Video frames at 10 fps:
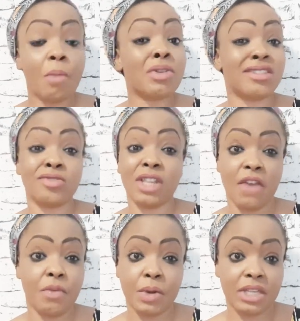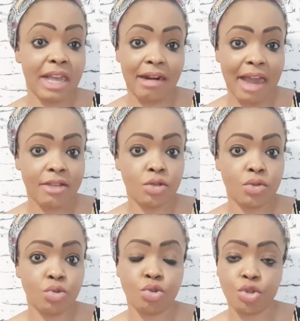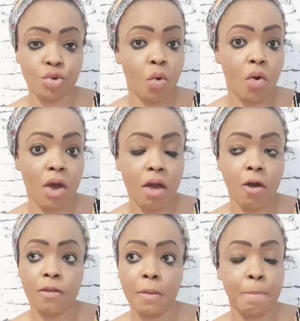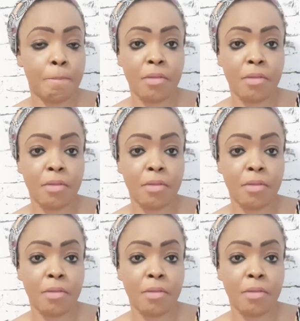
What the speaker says: But it's not everybody that likes to show on